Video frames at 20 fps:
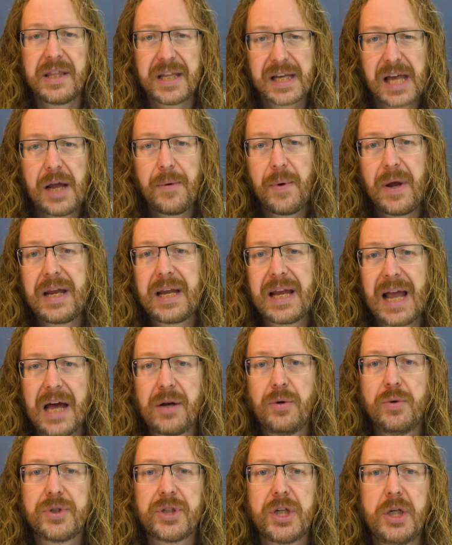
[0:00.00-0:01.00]
The gateway
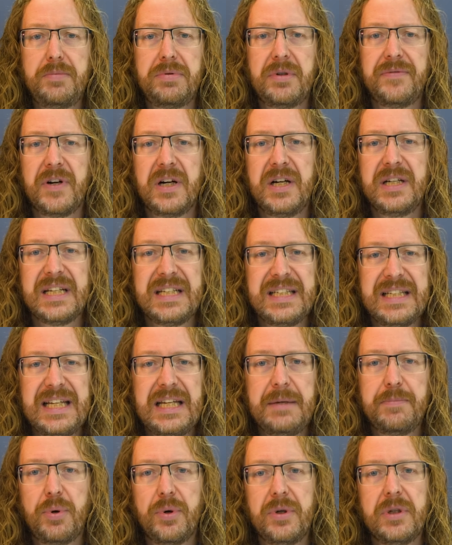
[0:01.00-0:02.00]
can also provide a
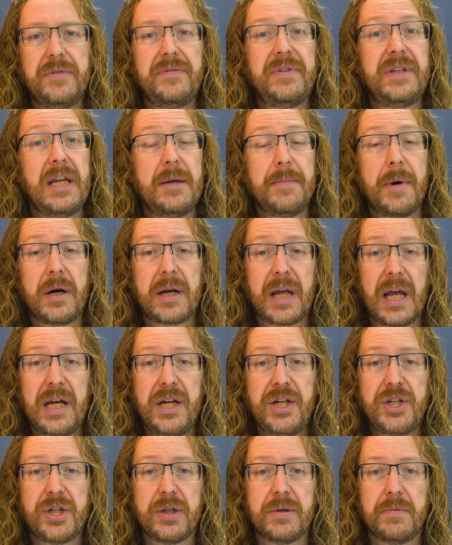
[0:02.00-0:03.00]
neat point of
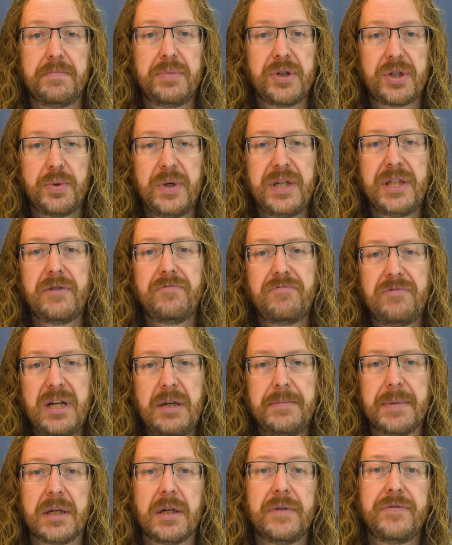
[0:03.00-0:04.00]
demarcation between the
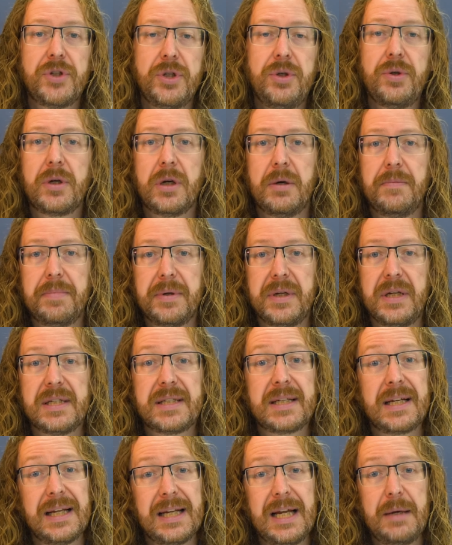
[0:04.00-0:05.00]
remit of two
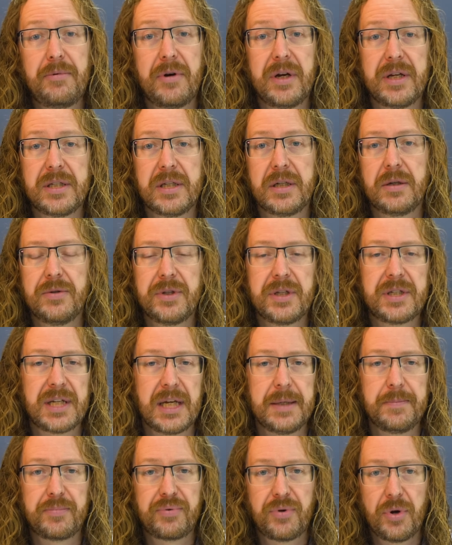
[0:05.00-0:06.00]
companies collaborating on the
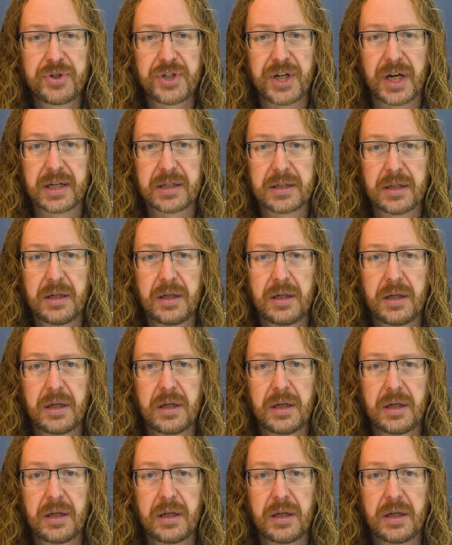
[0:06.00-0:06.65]
same project.